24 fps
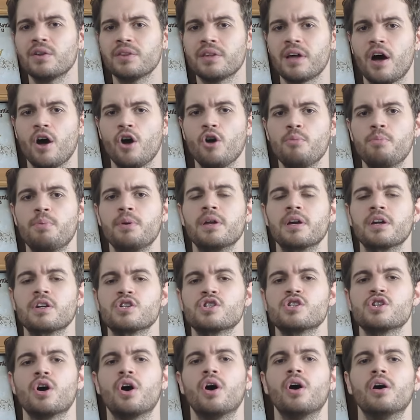on that opening
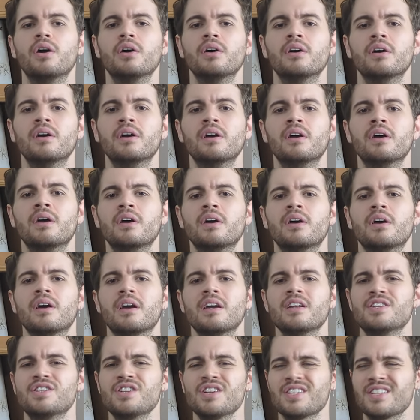shot.
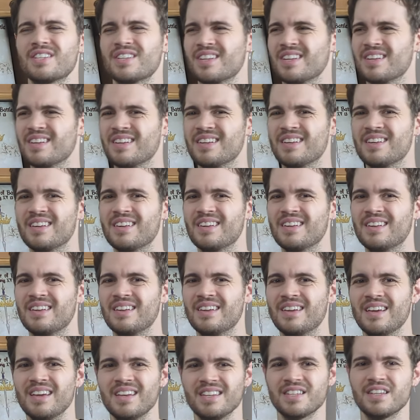It just
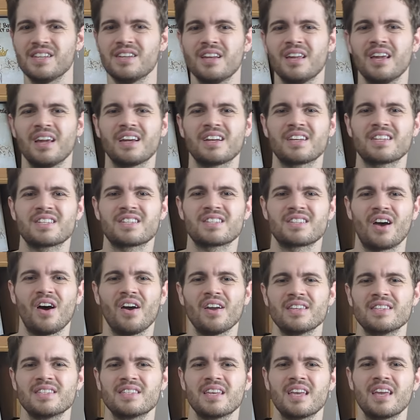isn't
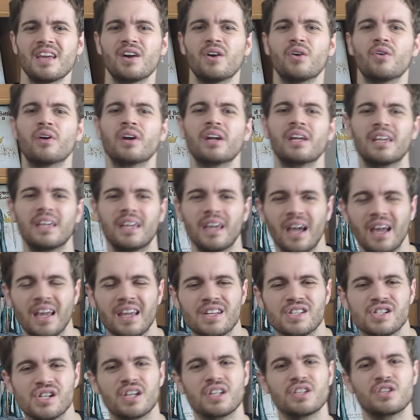exciting or
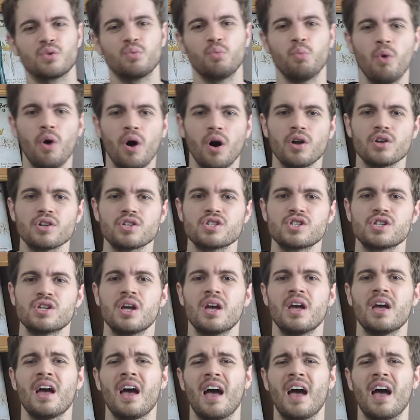engaging to watch.